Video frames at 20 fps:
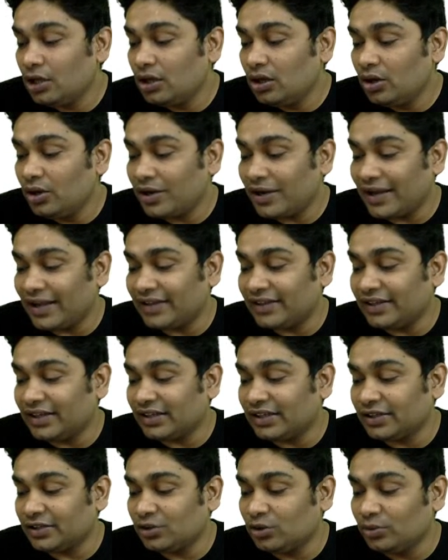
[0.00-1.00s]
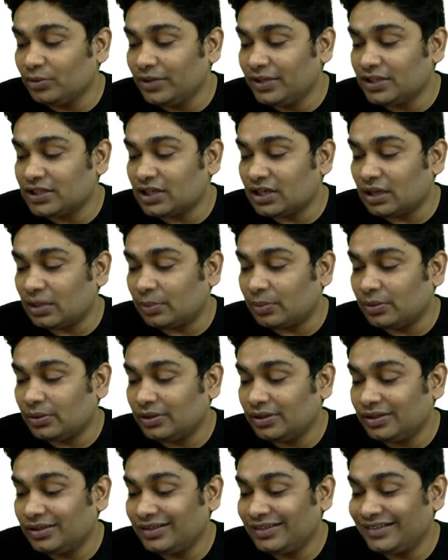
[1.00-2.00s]
Okay, I think 2 minutes are up.
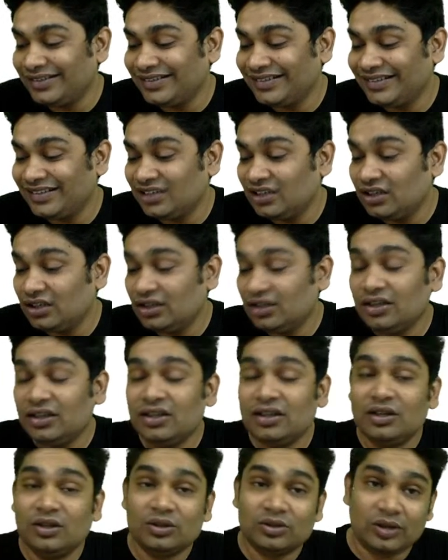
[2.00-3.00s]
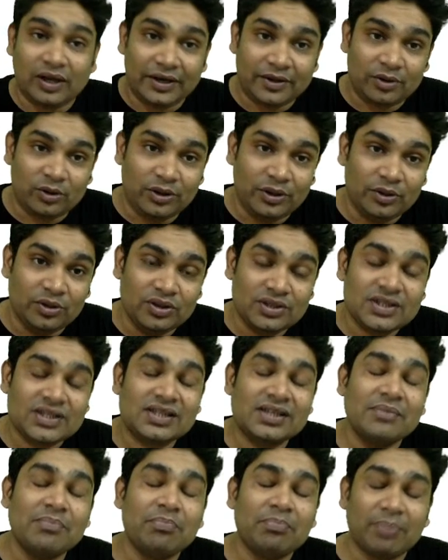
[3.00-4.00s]
So I told you the
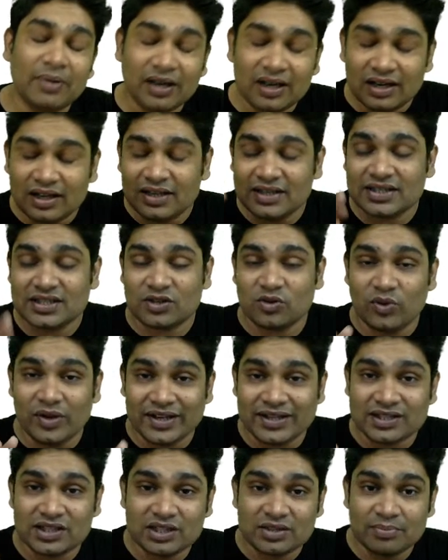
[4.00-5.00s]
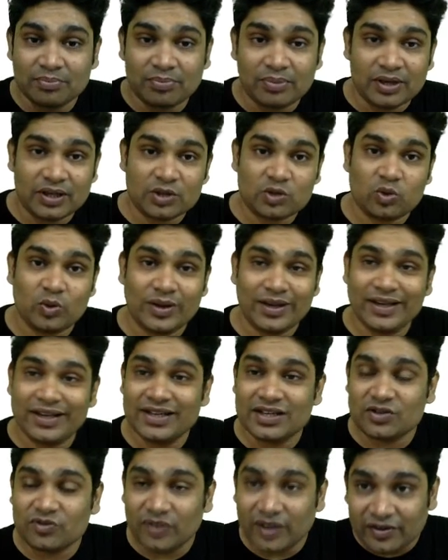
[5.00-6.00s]
simplest way
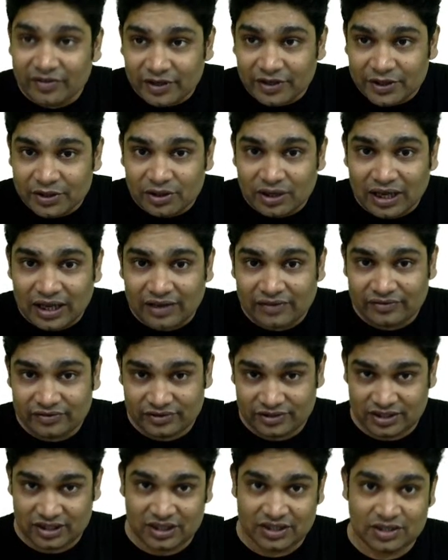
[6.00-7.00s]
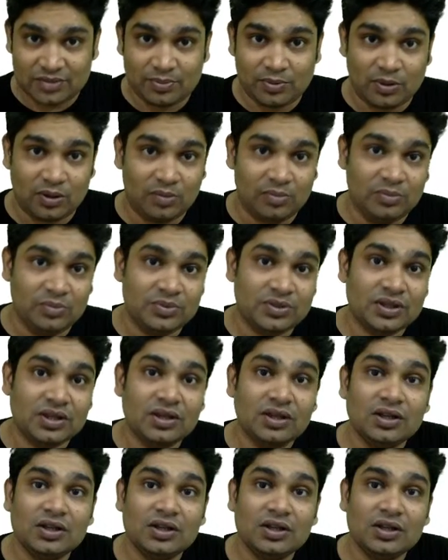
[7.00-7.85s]
is whenever you have such problems.